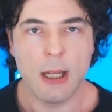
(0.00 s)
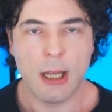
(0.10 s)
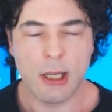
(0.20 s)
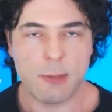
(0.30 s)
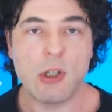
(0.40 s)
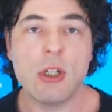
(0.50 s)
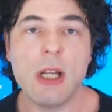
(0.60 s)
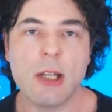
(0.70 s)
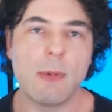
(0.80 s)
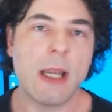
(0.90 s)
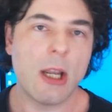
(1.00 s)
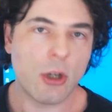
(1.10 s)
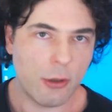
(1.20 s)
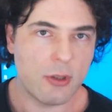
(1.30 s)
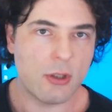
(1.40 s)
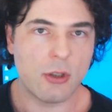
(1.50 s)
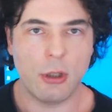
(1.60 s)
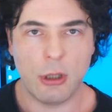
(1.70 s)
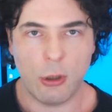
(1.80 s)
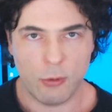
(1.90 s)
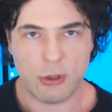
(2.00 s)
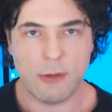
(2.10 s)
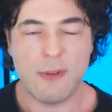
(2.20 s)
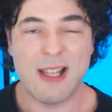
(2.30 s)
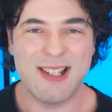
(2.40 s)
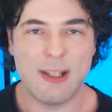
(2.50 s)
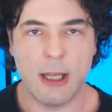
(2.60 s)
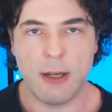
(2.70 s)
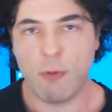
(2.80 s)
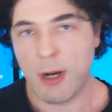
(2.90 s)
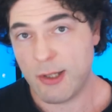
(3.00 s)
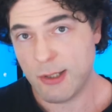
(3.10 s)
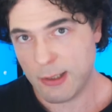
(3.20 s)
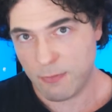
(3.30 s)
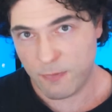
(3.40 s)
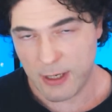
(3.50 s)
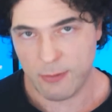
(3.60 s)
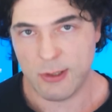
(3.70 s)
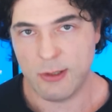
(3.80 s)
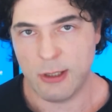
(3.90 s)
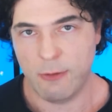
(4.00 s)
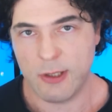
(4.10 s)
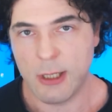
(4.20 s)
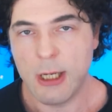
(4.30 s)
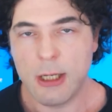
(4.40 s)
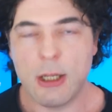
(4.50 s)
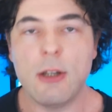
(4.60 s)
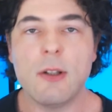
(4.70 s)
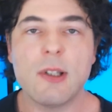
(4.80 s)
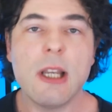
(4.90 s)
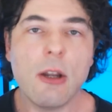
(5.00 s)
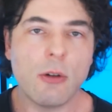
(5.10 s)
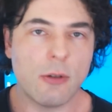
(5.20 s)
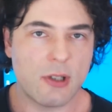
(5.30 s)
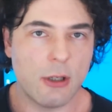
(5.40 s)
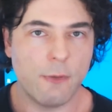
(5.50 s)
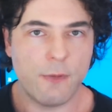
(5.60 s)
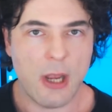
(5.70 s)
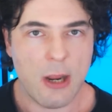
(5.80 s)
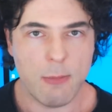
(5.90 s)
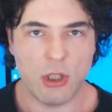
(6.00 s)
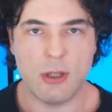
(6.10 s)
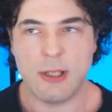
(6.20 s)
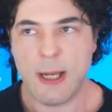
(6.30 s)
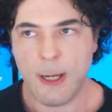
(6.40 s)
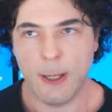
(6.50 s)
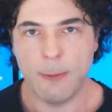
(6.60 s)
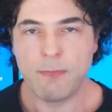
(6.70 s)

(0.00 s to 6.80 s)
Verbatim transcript: especially as we get closer to the launch of uh, Ryzen 7000 series. Now, you can see yourself the images here.